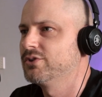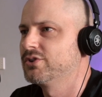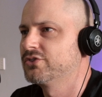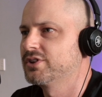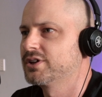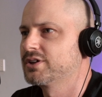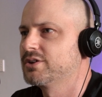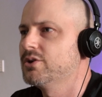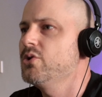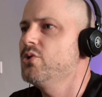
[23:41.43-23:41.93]
And I was
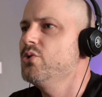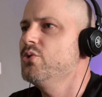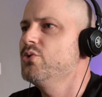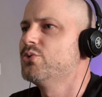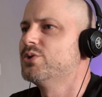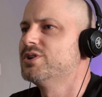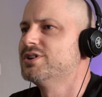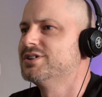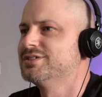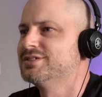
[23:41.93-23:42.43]
like,
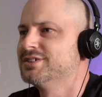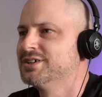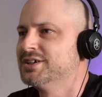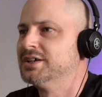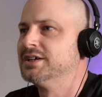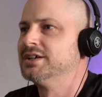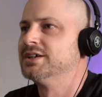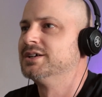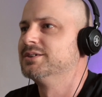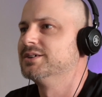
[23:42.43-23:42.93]
oh,
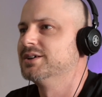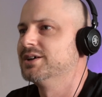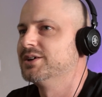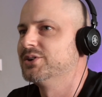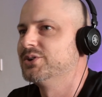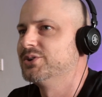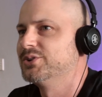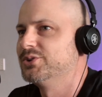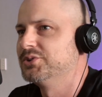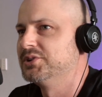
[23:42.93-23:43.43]
I
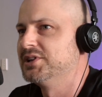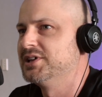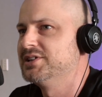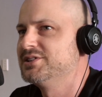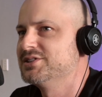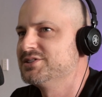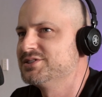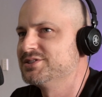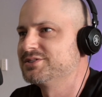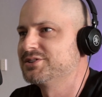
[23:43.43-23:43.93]
heard that
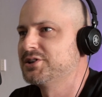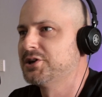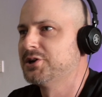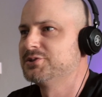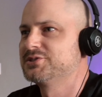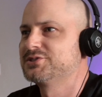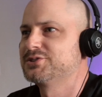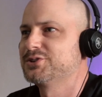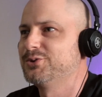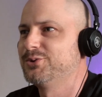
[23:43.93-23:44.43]
doesn't go
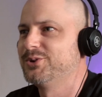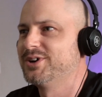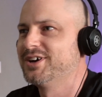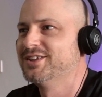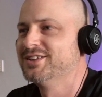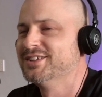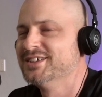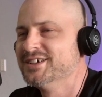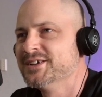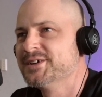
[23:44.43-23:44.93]
so
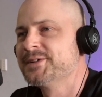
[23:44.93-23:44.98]
well.